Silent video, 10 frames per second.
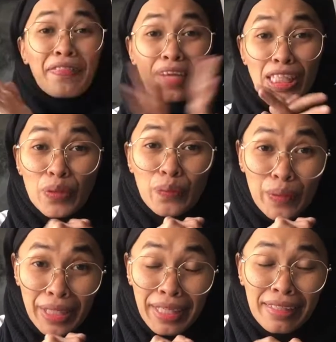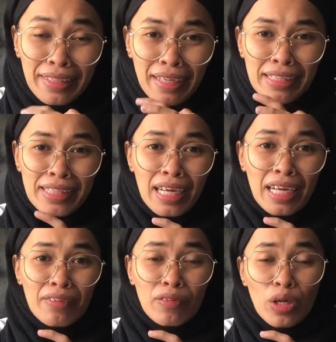that's why guys,
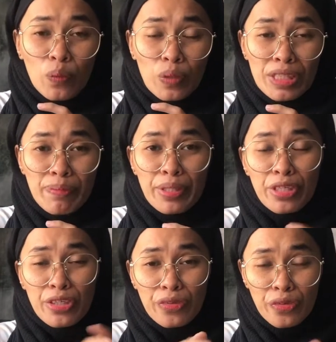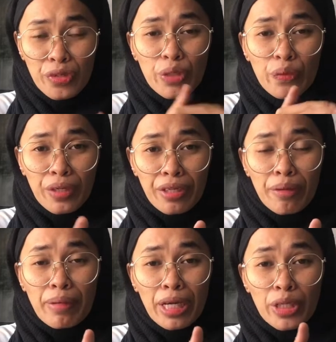I've always been intrigued
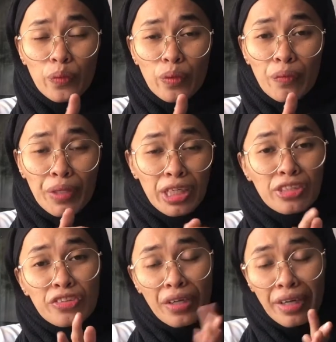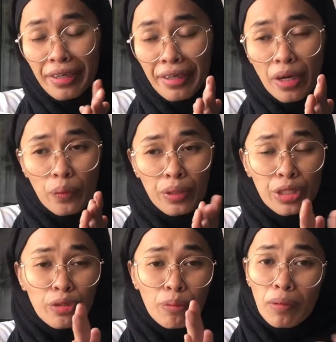by the way we can train our
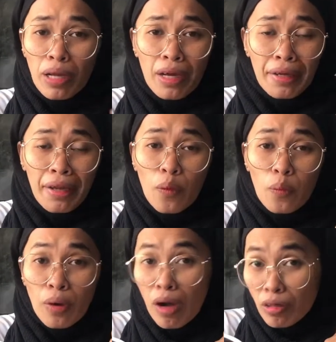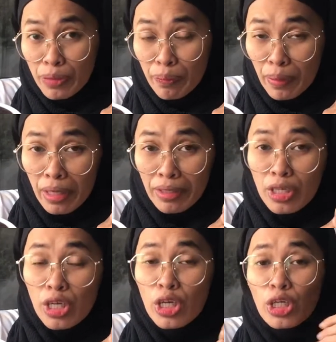indoor plant, our house plant
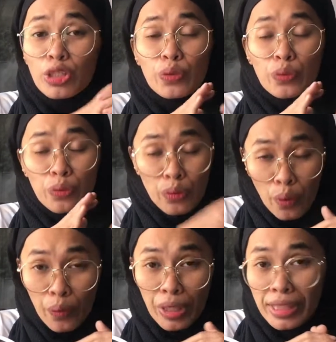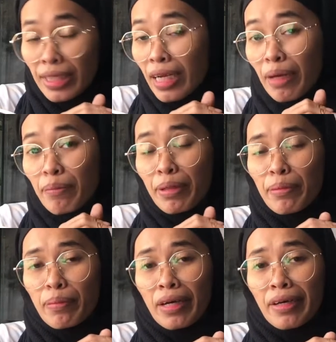to grow as a climbing
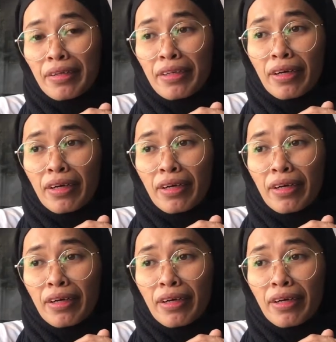plant,